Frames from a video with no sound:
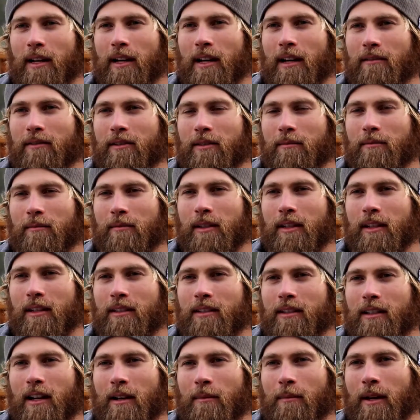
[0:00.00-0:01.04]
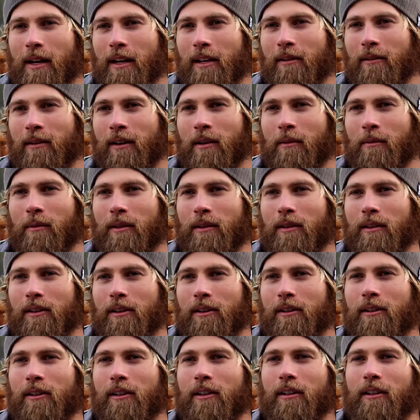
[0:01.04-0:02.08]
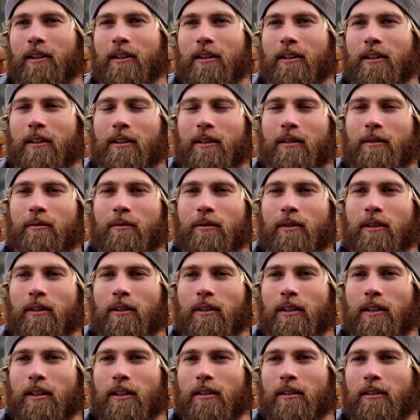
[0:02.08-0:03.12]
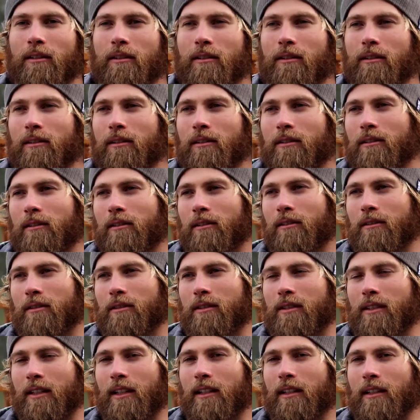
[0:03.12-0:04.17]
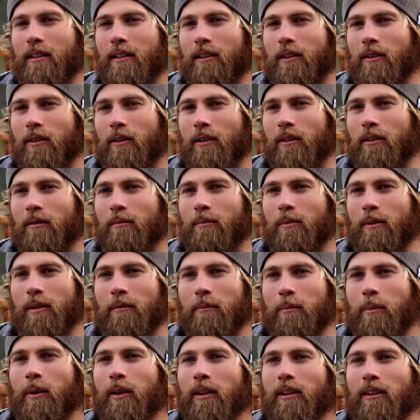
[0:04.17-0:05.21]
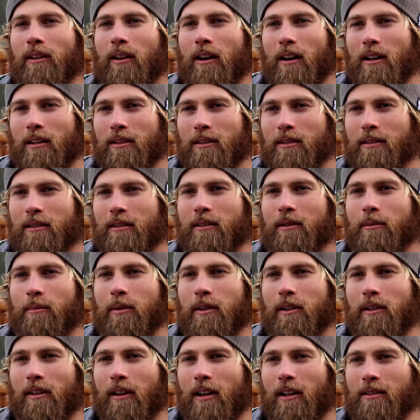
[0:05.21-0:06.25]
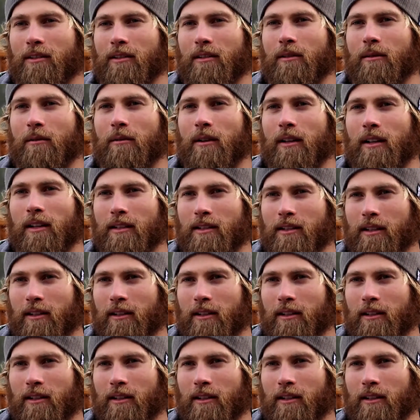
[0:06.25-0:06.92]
I have some kids that I'm hanging around with that are really seeking the Lord, but are pretty lost in their ways.